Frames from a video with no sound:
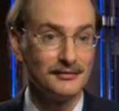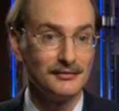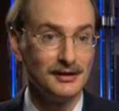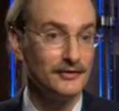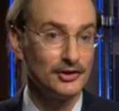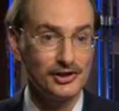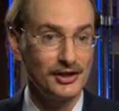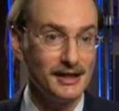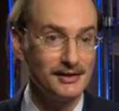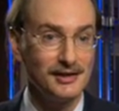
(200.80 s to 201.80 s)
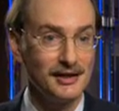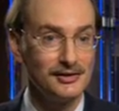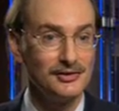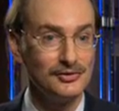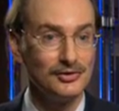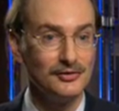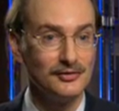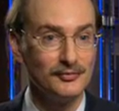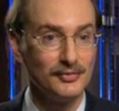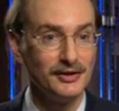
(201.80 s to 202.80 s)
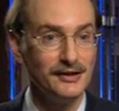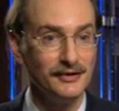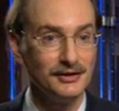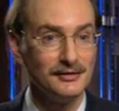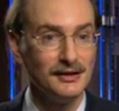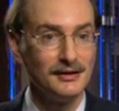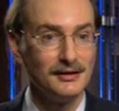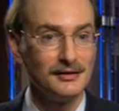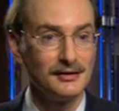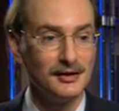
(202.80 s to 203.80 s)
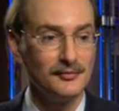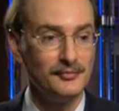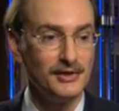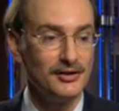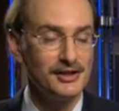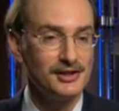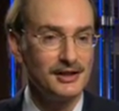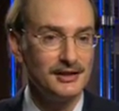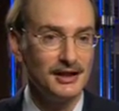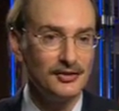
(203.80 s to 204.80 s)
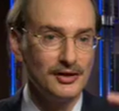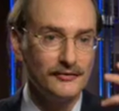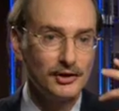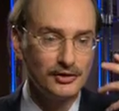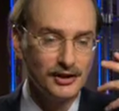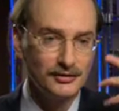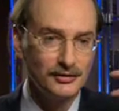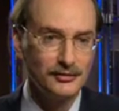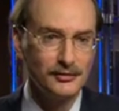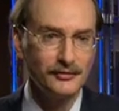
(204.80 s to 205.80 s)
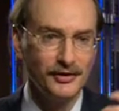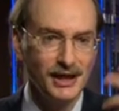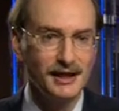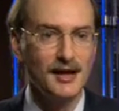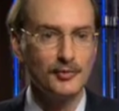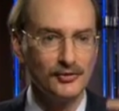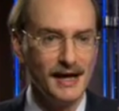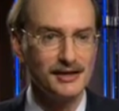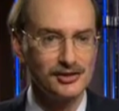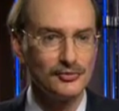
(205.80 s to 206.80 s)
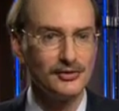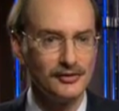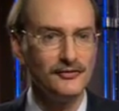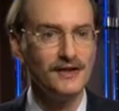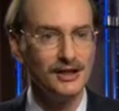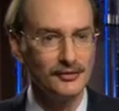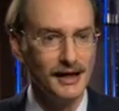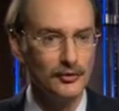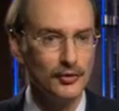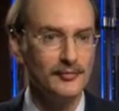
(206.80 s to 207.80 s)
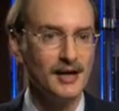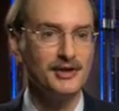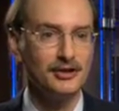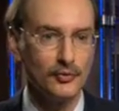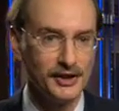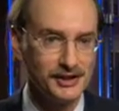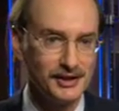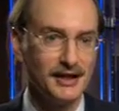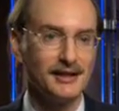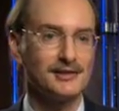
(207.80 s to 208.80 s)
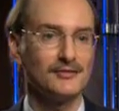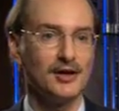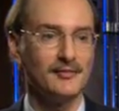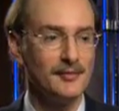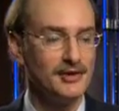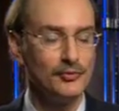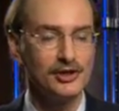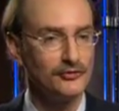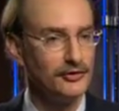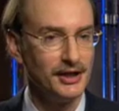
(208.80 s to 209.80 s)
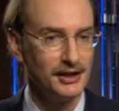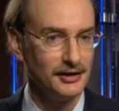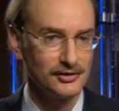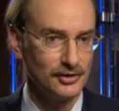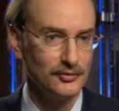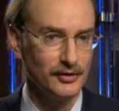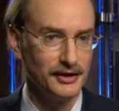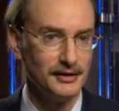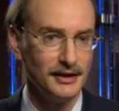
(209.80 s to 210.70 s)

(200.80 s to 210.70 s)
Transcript: even though science says you shouldn't believe it, because they don't have the critical thinking apparatus in order to figure out what might be coincidence and what might be wishful thinking and so on.